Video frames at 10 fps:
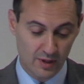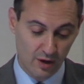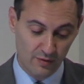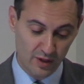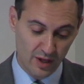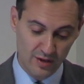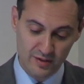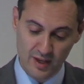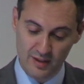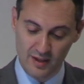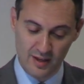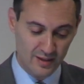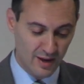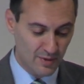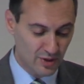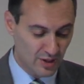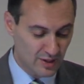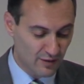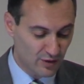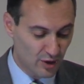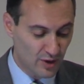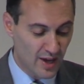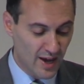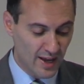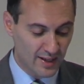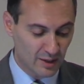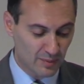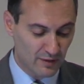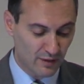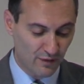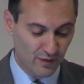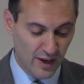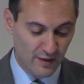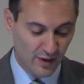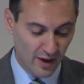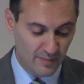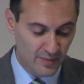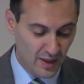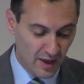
over the last 10 years, and let me just give you a little bit of a flavour.